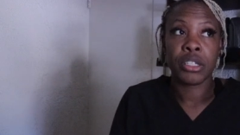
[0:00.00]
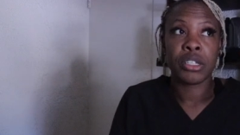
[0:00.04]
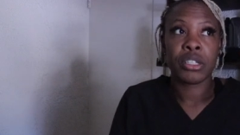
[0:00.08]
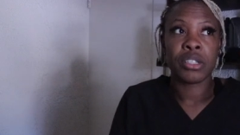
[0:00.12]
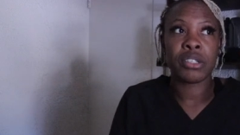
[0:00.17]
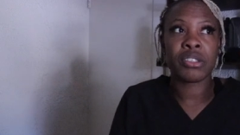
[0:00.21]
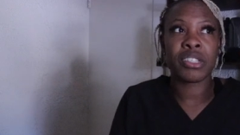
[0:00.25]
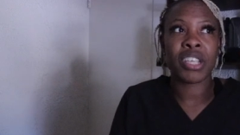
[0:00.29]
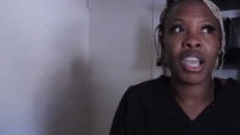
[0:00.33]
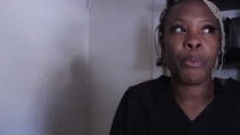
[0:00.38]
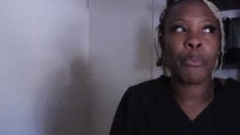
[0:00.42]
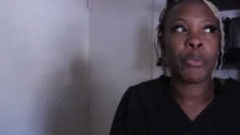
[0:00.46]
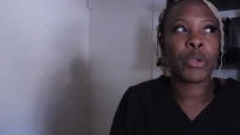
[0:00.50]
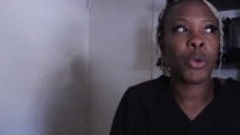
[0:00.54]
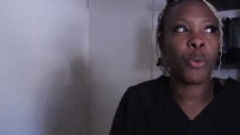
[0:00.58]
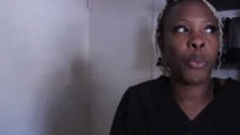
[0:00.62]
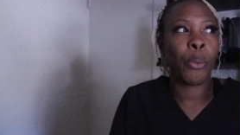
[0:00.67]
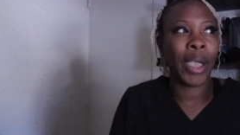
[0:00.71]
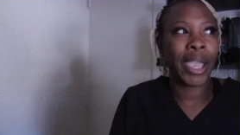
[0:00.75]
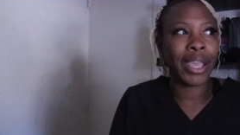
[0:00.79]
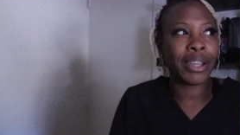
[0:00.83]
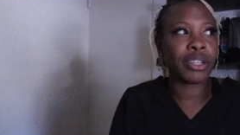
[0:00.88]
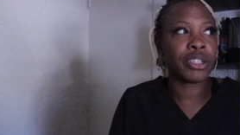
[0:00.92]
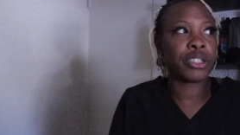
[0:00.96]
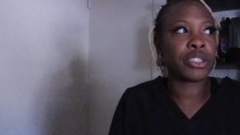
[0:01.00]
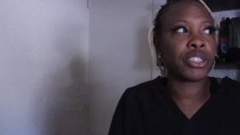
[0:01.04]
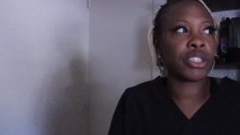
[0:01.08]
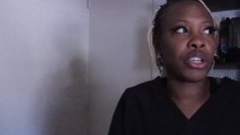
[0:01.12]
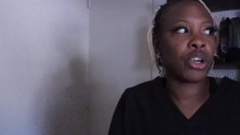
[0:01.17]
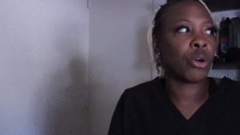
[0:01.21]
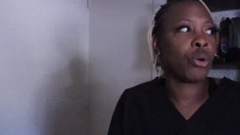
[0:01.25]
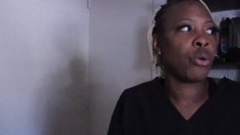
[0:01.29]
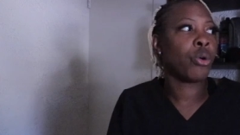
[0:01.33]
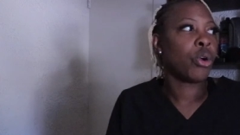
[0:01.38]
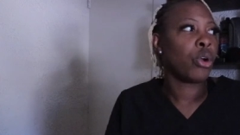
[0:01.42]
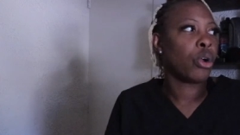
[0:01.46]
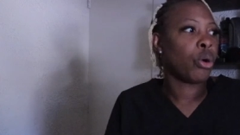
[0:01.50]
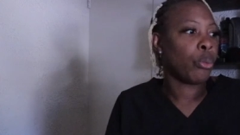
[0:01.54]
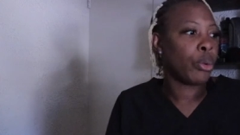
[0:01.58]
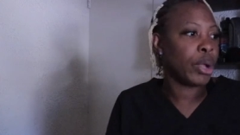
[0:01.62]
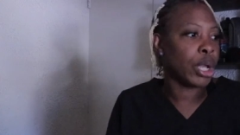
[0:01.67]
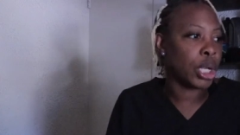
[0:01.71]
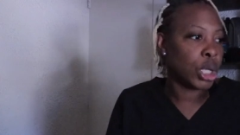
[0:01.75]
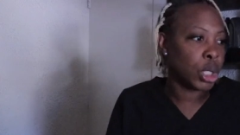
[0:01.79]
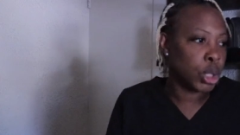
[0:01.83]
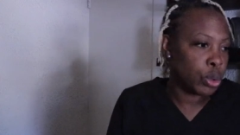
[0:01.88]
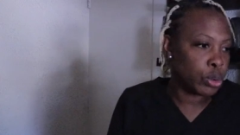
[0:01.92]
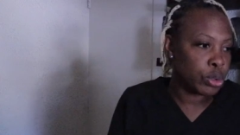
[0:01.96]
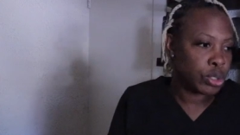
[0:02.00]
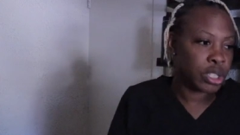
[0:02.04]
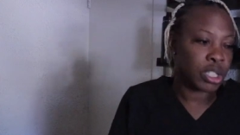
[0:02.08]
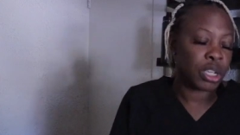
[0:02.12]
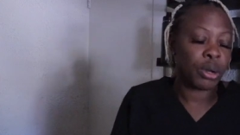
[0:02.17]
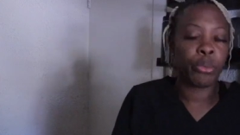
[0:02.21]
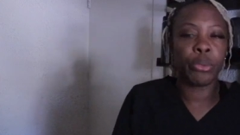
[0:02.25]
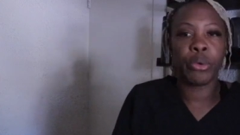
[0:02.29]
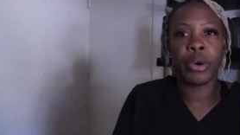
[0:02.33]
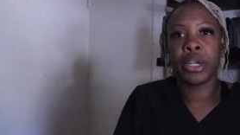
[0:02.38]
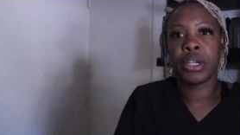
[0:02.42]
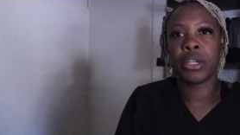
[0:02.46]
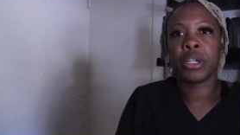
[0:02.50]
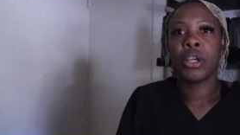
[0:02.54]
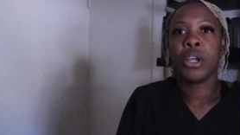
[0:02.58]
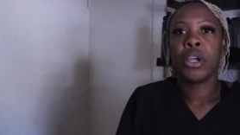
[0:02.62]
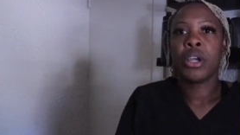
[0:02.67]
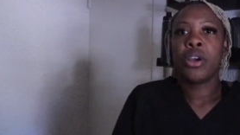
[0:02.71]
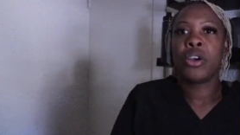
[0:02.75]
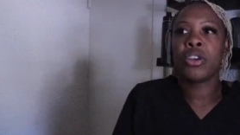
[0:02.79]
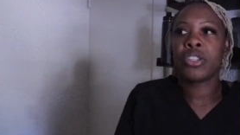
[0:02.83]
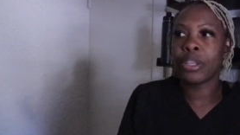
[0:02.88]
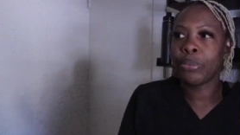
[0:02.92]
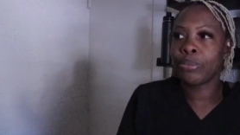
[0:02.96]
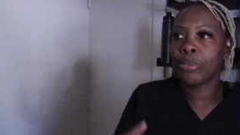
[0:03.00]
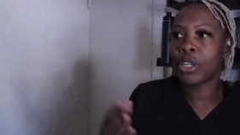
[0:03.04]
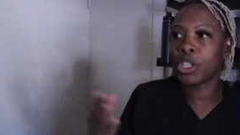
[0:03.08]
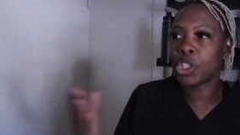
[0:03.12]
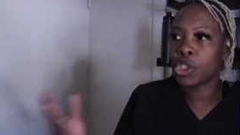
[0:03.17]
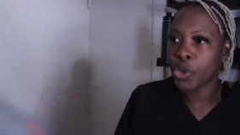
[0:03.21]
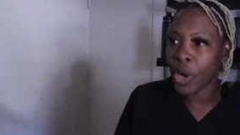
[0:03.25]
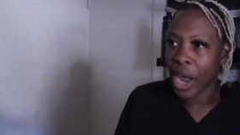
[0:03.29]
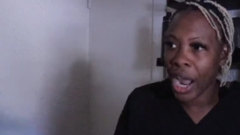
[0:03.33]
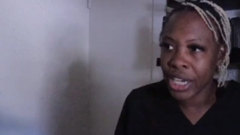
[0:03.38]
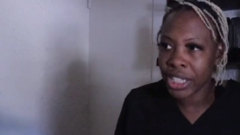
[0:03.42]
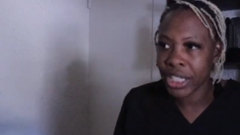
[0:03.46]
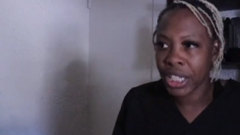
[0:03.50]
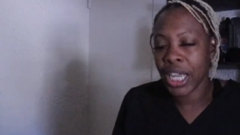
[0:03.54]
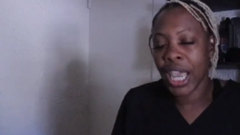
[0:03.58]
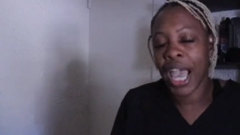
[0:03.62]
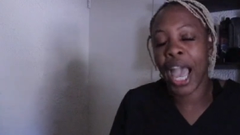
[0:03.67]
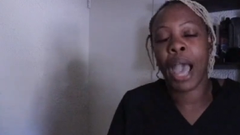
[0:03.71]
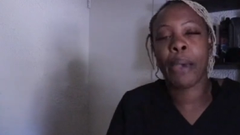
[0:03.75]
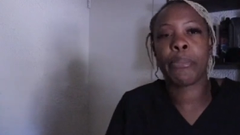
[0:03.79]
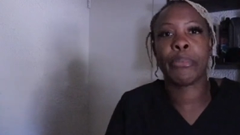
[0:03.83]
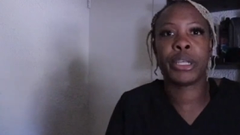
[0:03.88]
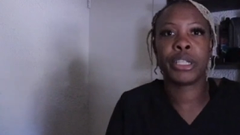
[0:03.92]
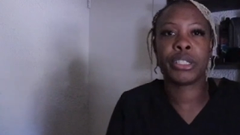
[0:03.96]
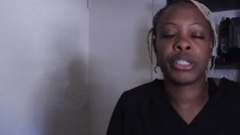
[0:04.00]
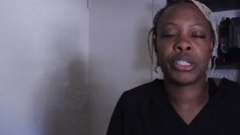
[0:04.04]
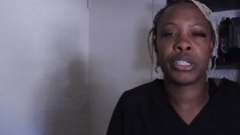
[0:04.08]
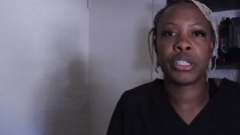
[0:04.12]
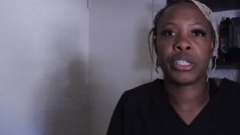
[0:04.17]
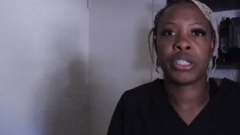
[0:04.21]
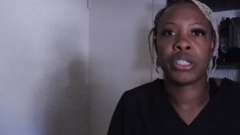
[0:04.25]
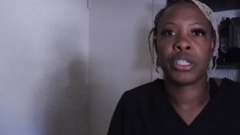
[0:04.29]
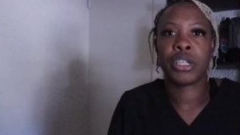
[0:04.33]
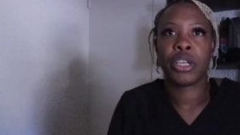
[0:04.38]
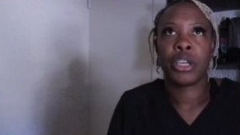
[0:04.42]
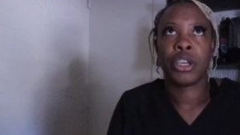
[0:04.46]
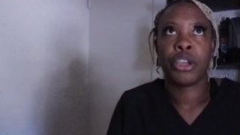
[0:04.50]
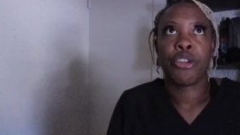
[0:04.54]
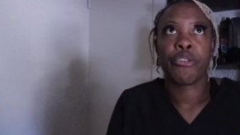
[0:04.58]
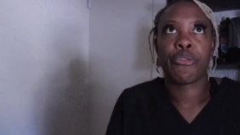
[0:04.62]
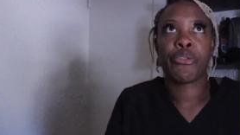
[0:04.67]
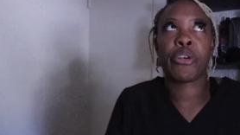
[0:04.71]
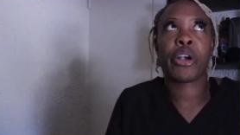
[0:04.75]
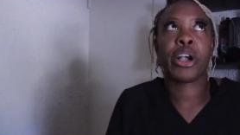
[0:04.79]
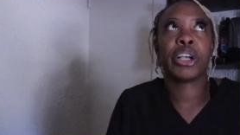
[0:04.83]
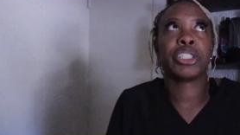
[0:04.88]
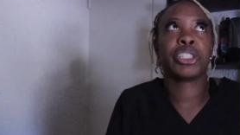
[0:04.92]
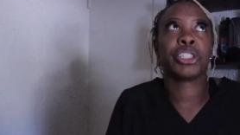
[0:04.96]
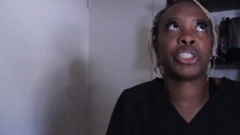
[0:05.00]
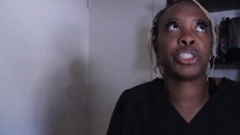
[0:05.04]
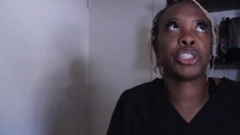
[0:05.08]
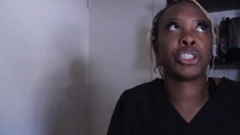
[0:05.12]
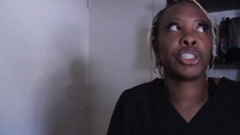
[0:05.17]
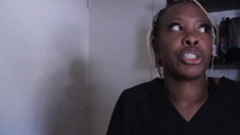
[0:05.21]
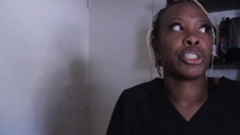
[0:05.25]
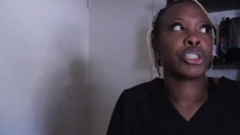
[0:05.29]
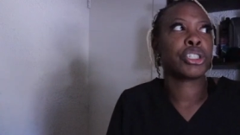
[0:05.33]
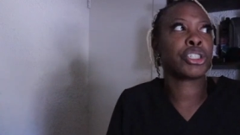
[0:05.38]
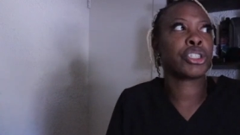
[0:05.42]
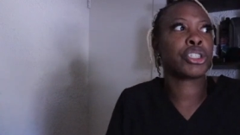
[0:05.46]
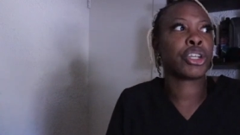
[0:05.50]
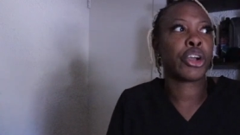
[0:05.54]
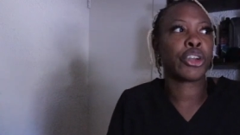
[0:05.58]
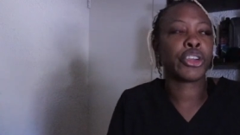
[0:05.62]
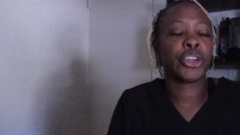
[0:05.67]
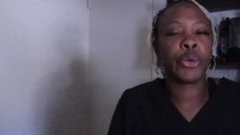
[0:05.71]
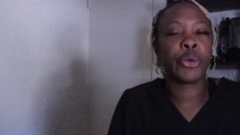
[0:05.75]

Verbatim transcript: Sometimes we wait until we lose someone or something tragic happens for us to, to start